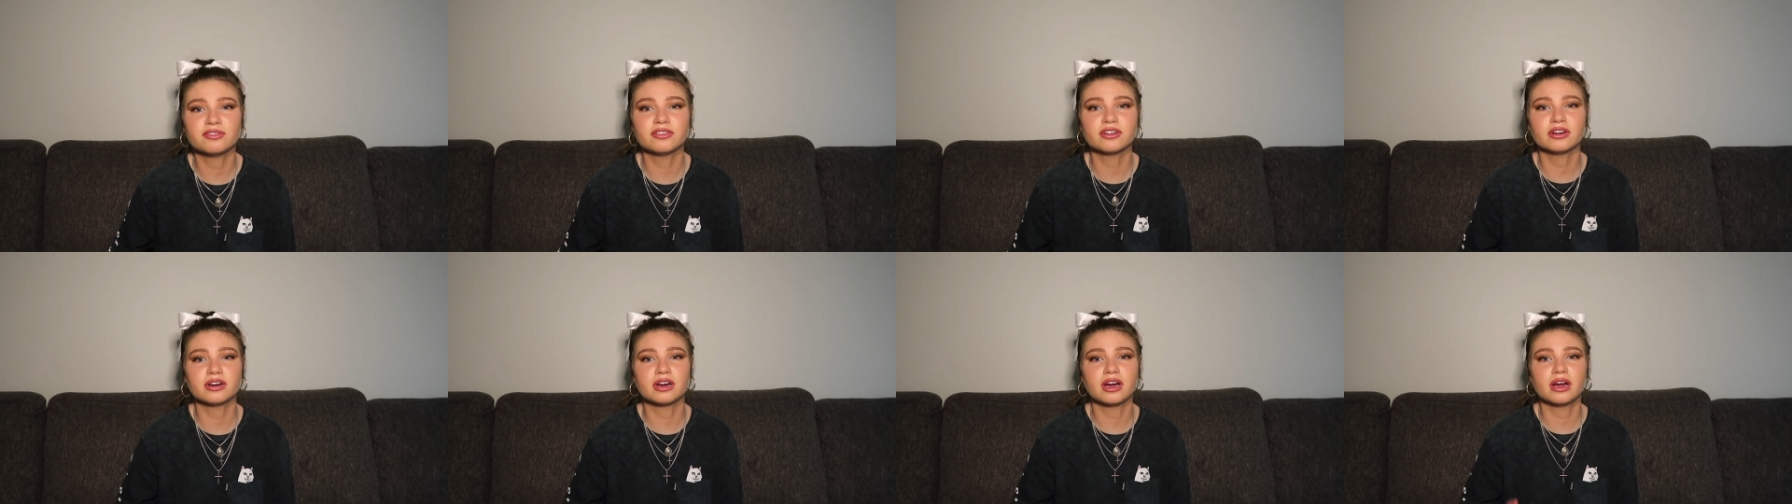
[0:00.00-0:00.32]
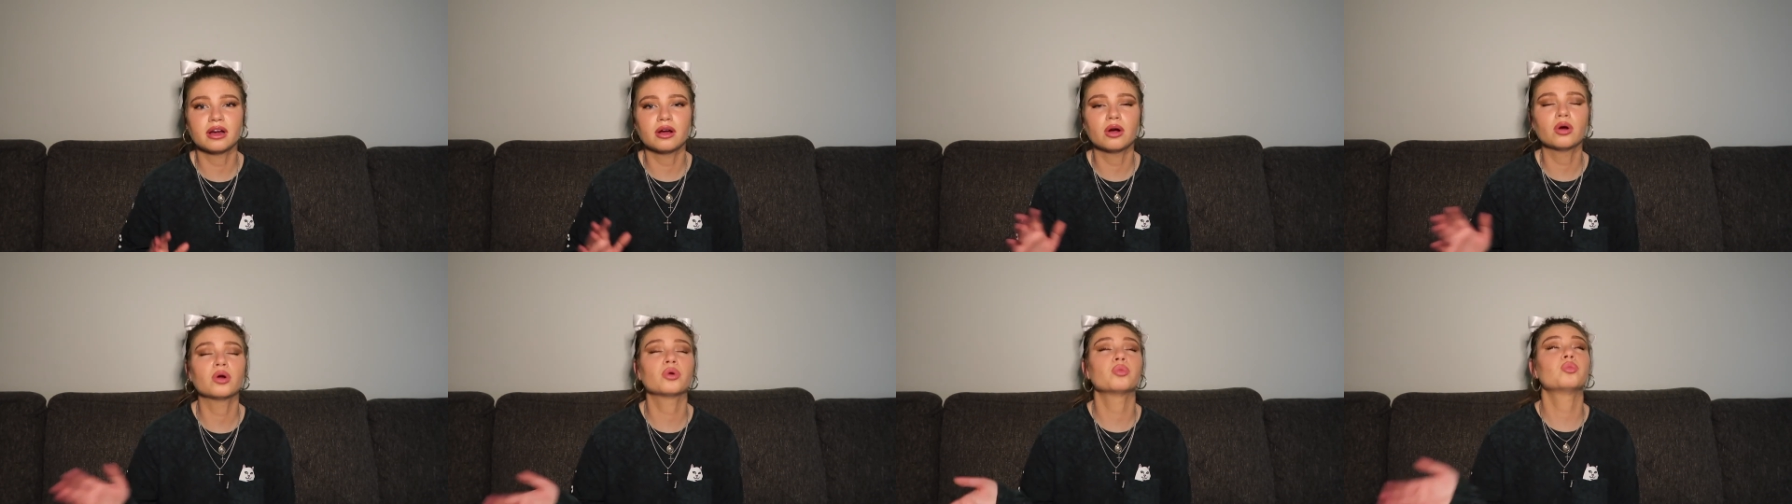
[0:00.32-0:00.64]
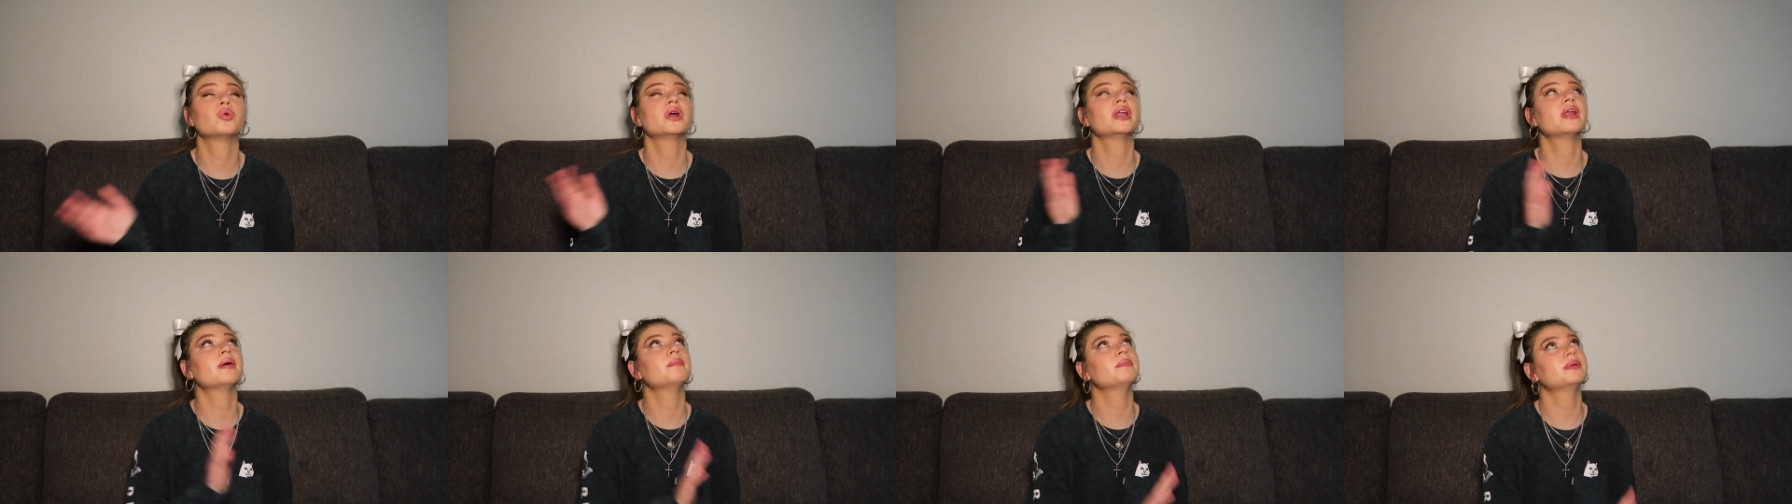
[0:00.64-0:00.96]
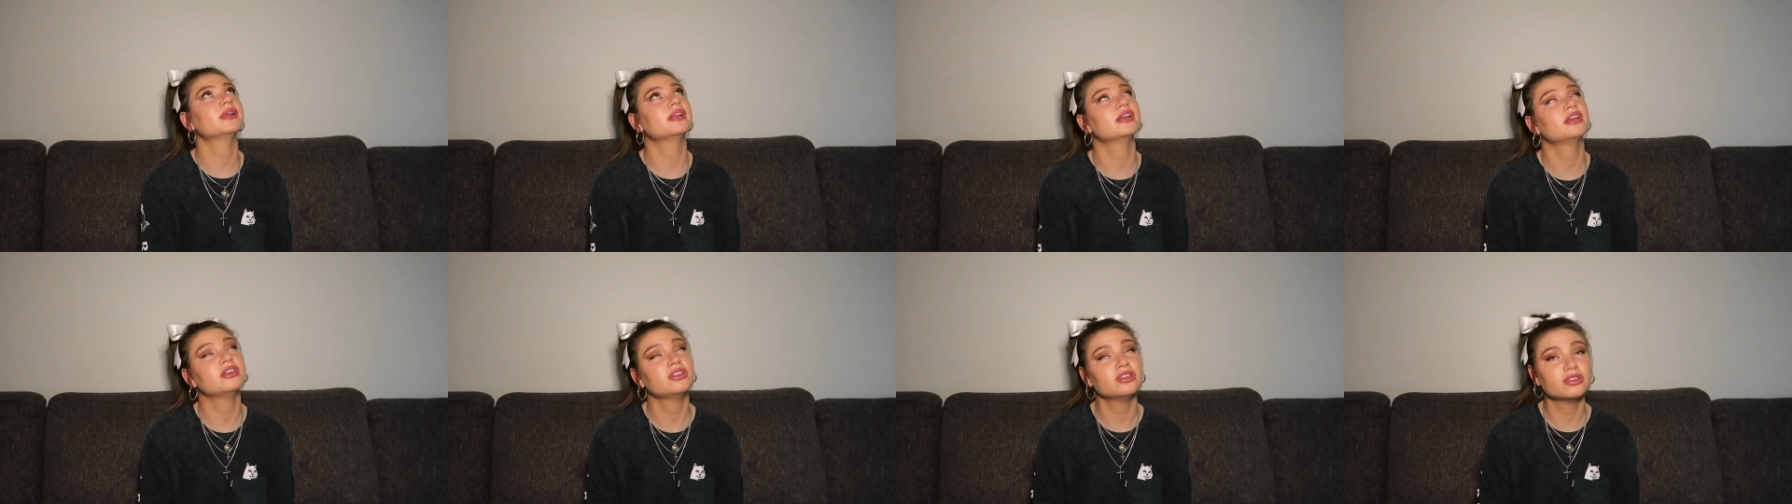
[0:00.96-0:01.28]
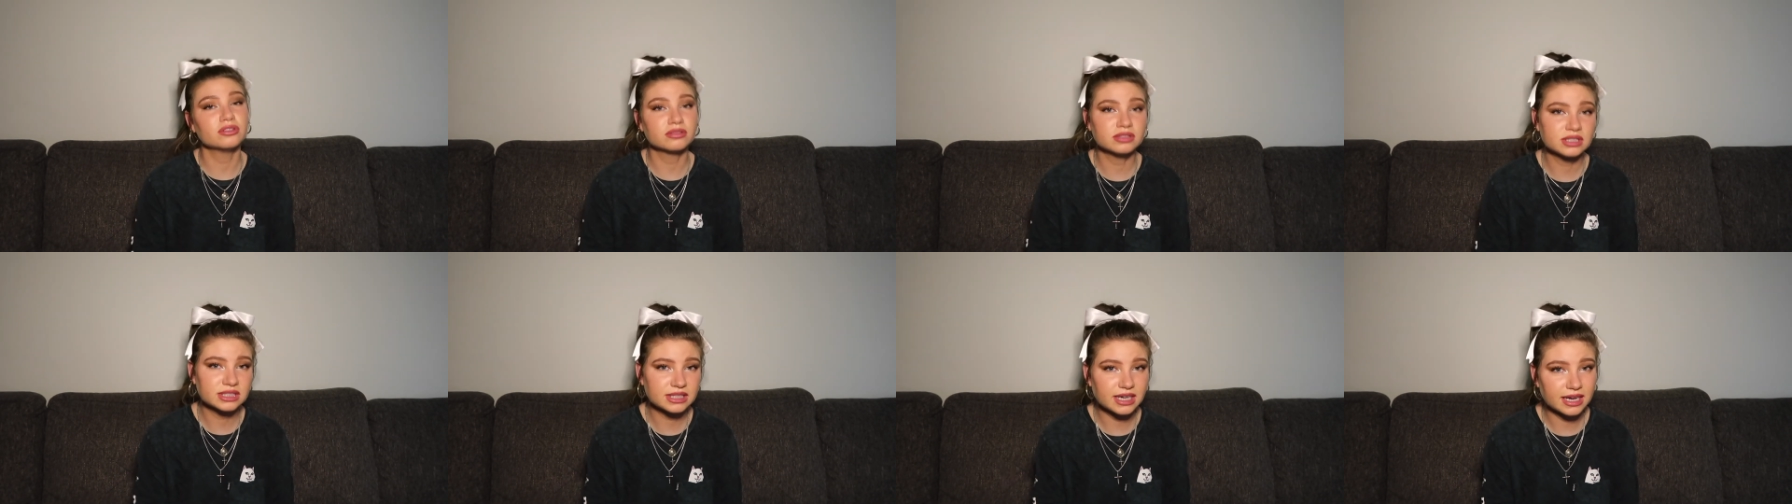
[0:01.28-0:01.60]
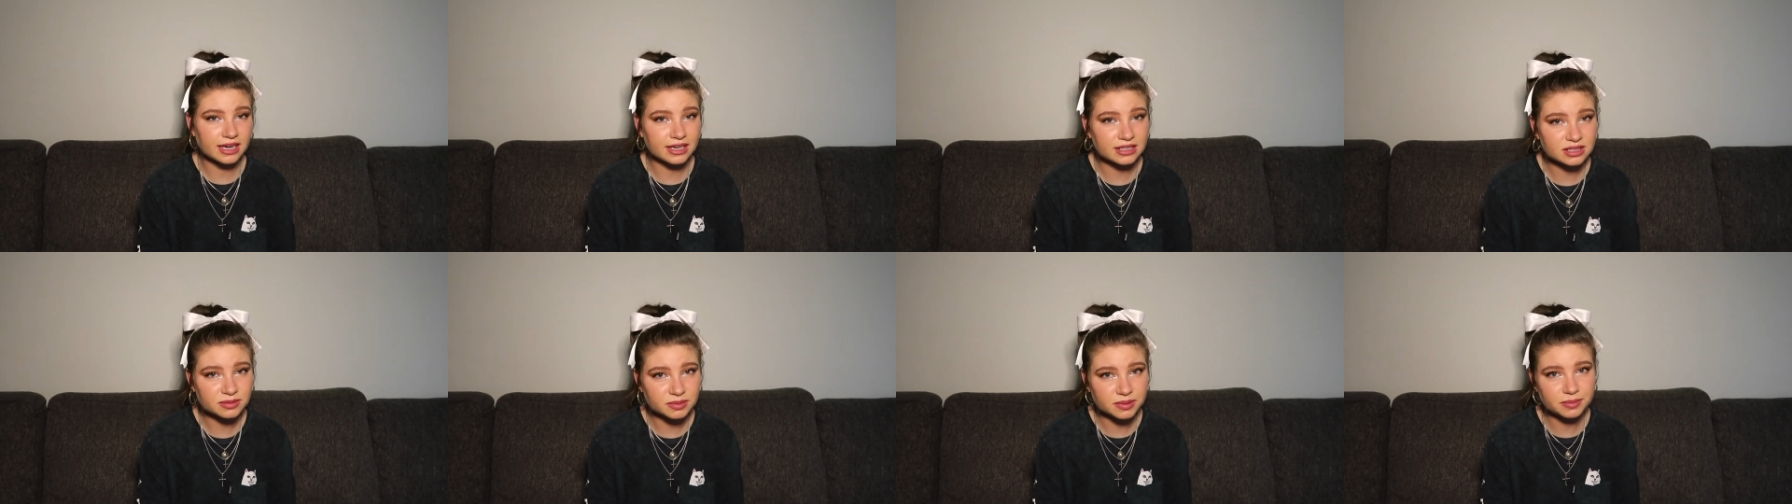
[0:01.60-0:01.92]
or when Amelia used to
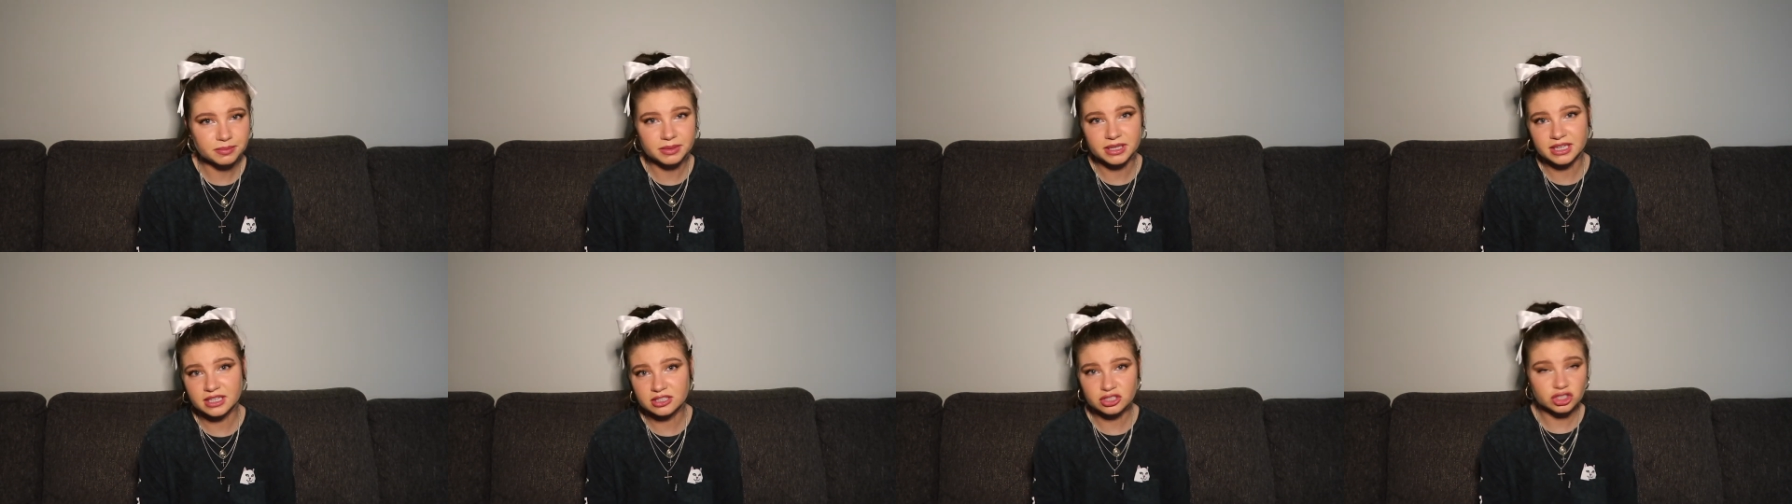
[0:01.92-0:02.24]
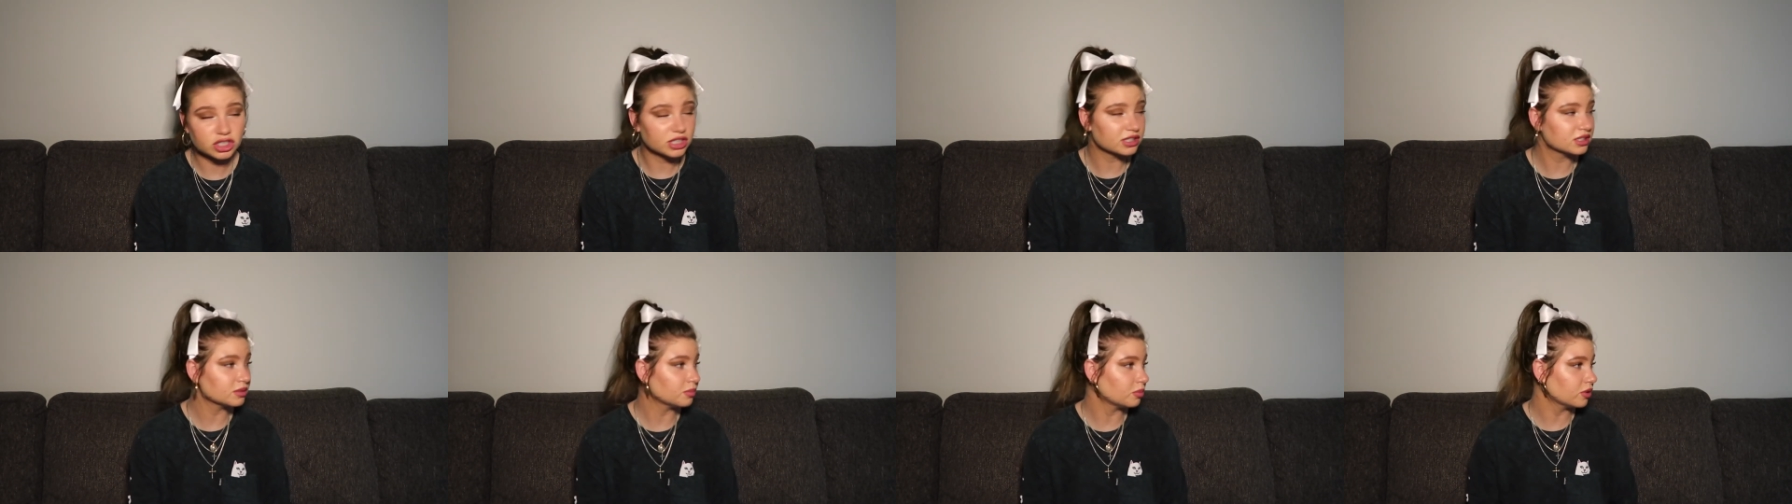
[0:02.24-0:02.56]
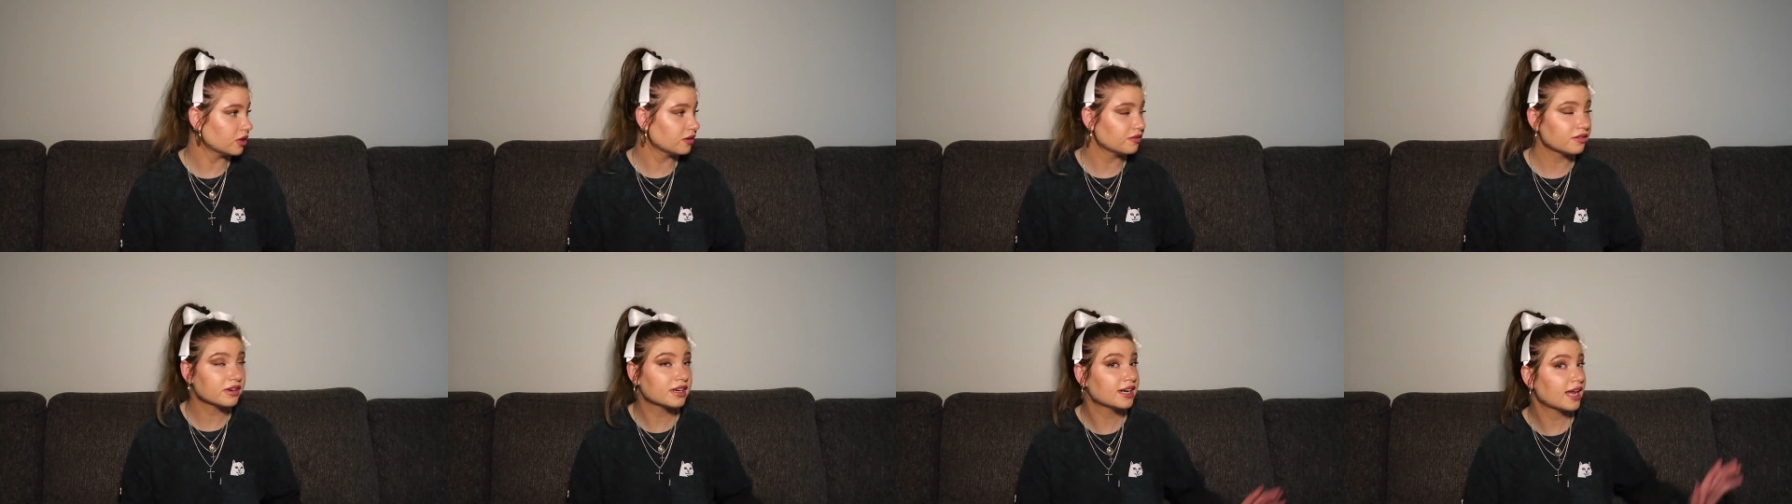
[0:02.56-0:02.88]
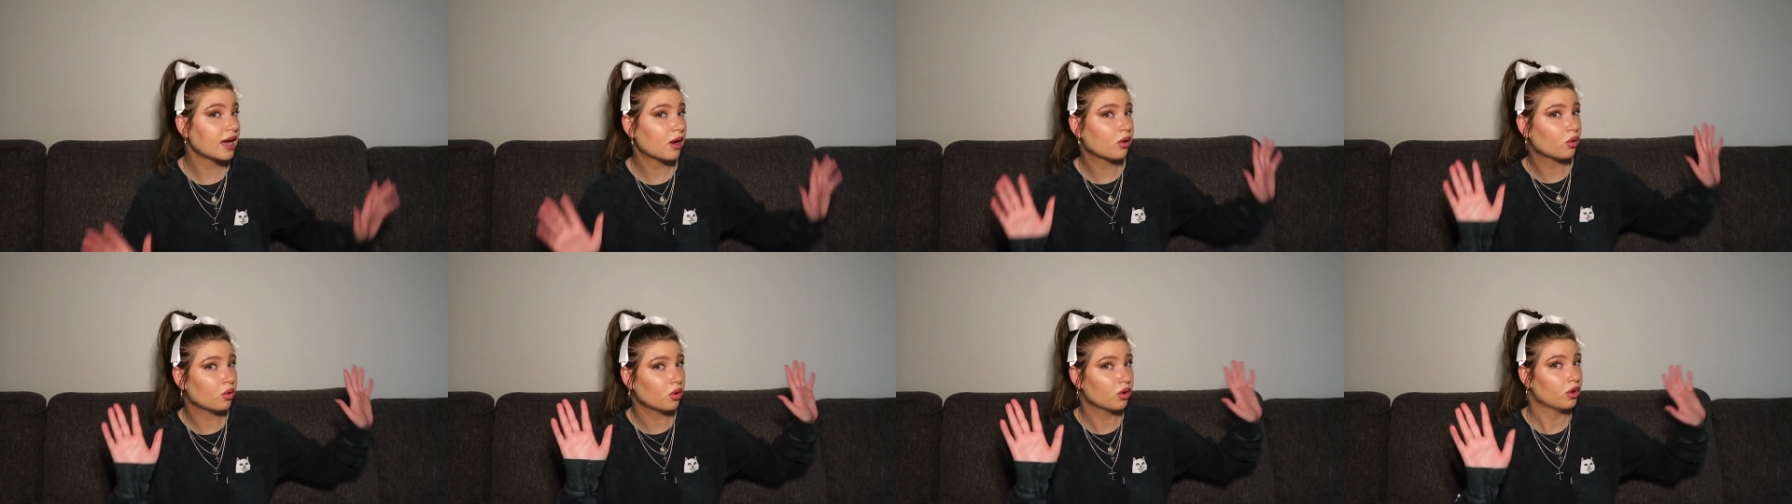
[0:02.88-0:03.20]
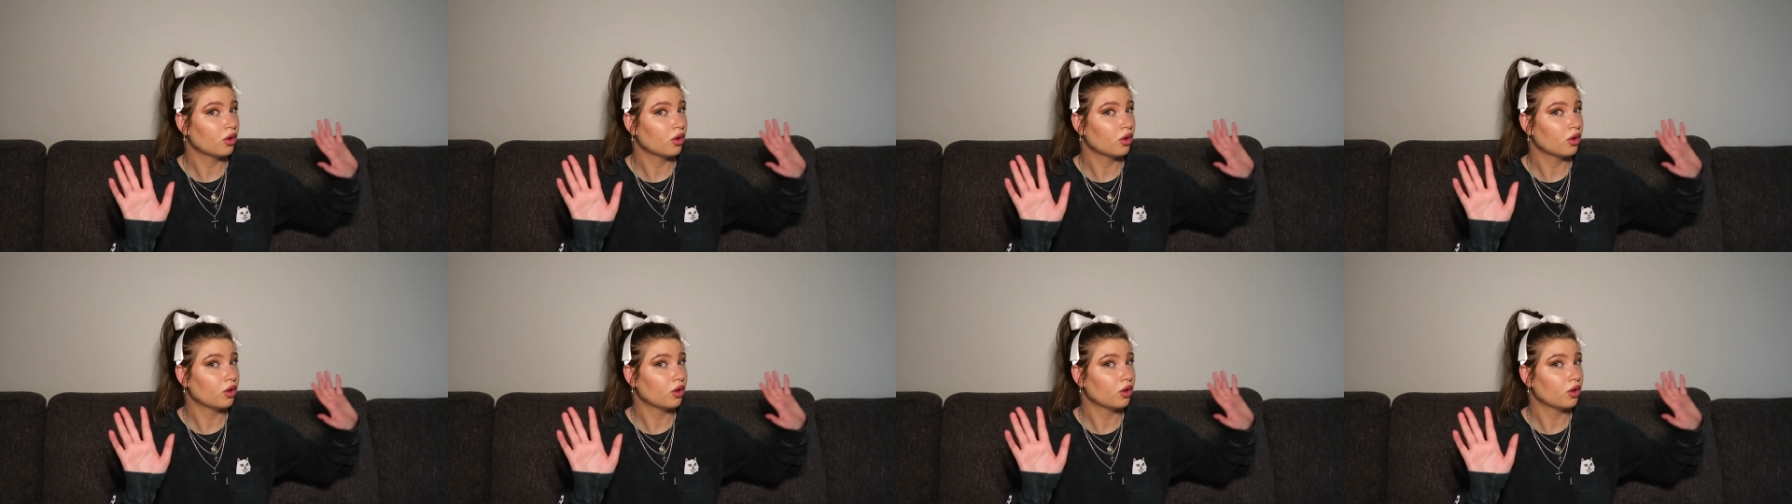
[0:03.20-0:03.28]
ask me, because she has a boyfriend now,